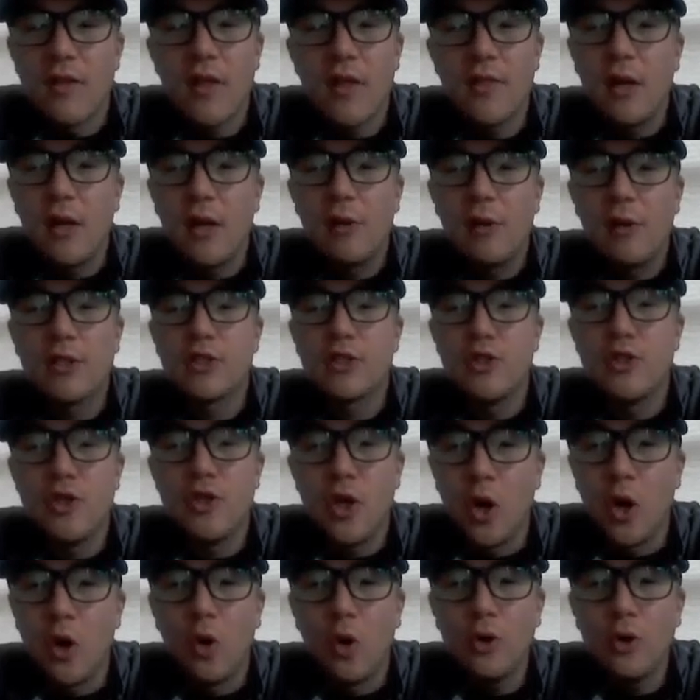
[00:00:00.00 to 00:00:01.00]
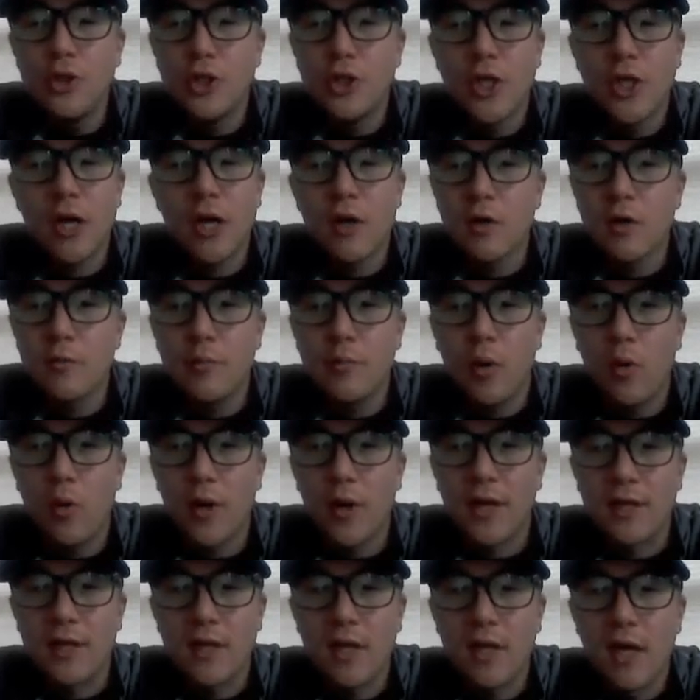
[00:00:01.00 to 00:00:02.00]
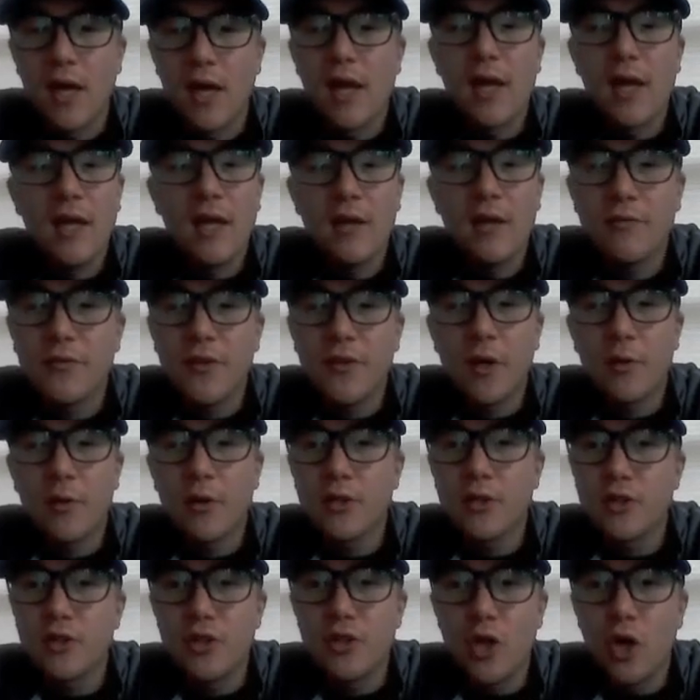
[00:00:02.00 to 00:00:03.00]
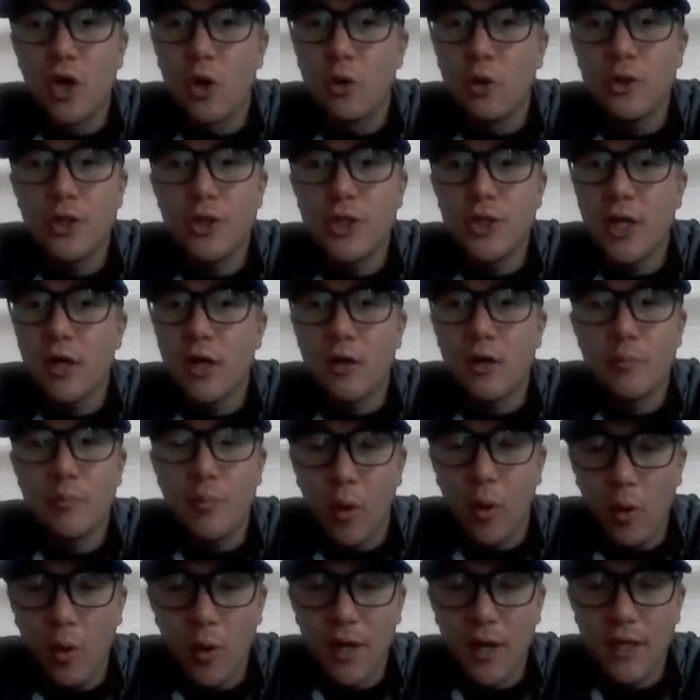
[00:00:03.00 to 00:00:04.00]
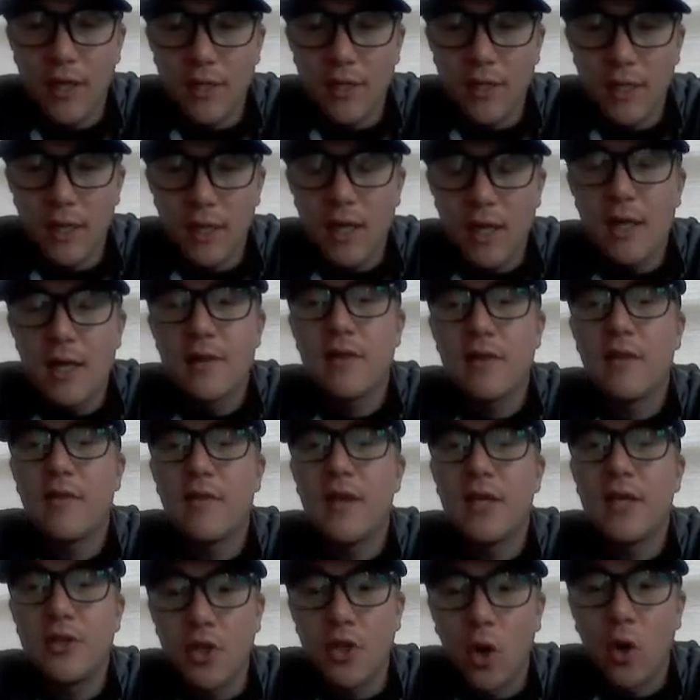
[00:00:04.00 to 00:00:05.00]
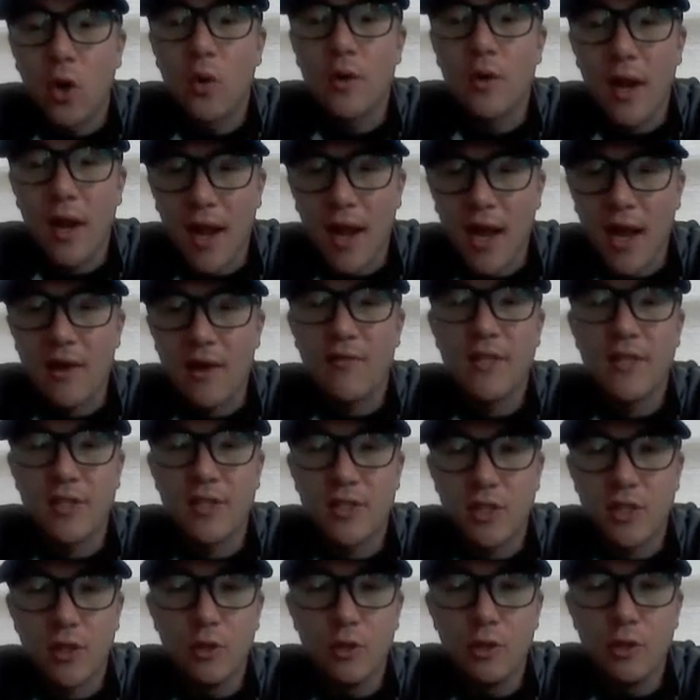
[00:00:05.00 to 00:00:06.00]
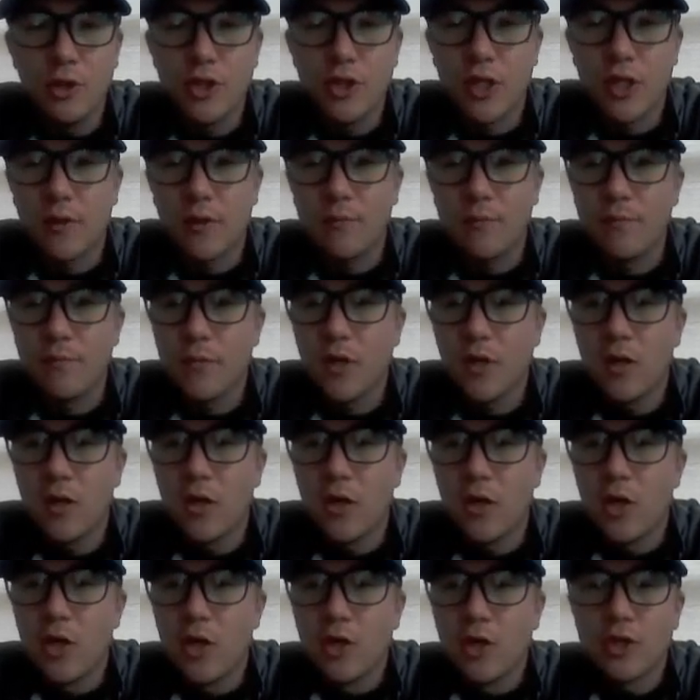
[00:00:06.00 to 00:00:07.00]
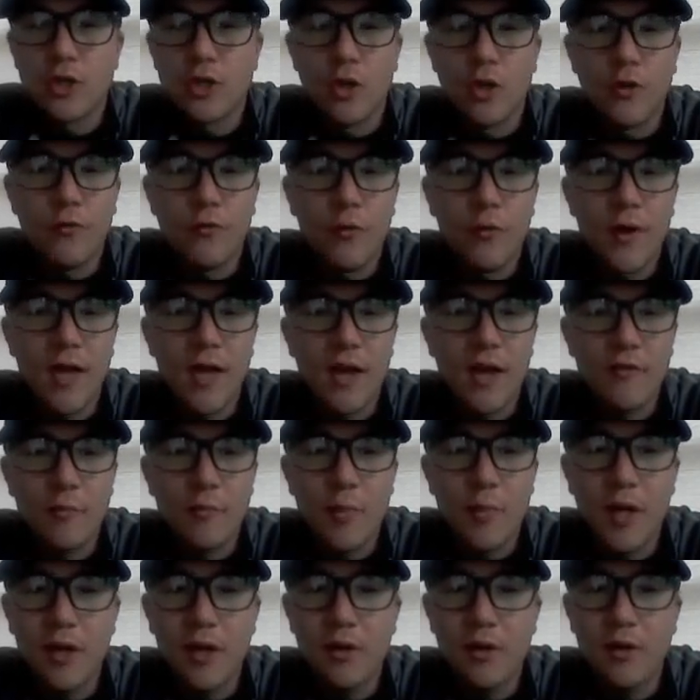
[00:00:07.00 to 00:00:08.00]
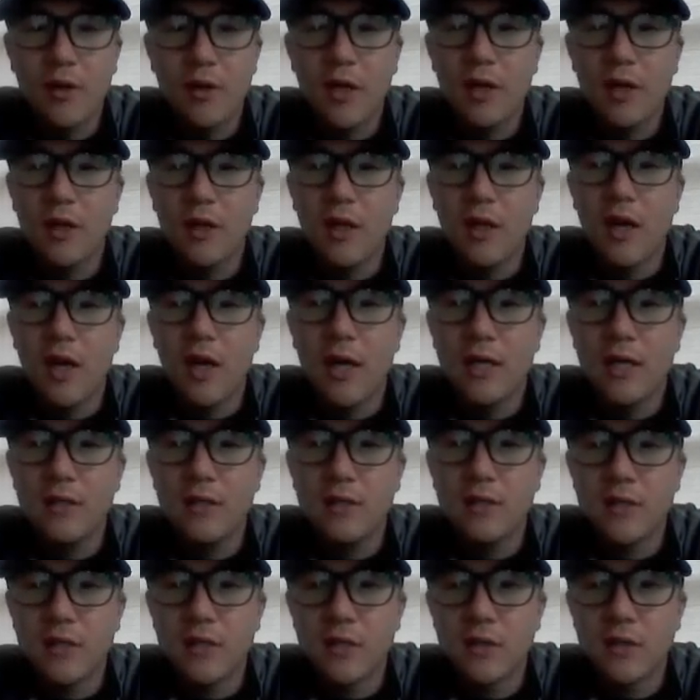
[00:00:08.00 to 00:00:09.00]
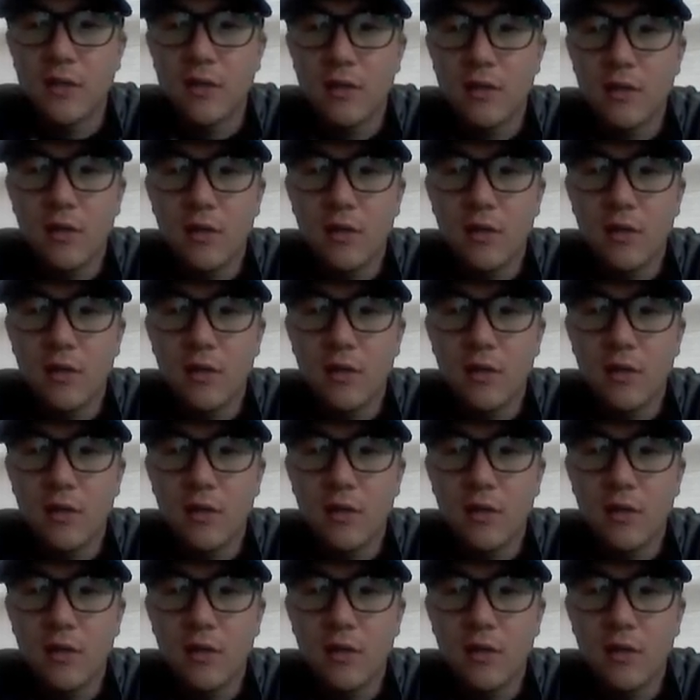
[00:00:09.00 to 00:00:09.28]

then there is no shared point. If there is no shared point, then they don't have a solution. So if we have parallel lines,